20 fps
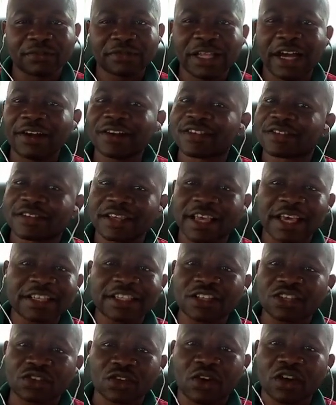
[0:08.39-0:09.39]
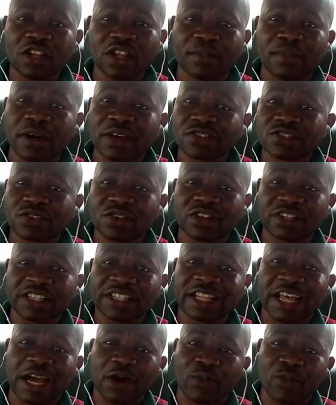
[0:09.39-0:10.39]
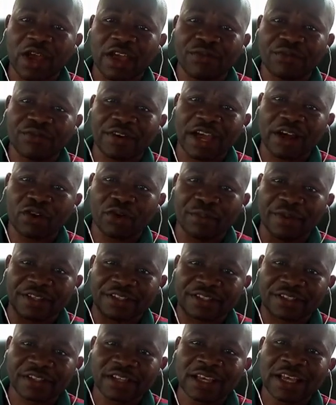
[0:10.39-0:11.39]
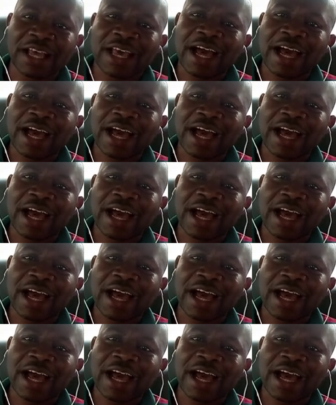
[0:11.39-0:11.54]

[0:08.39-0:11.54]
that research is all about studying our environment.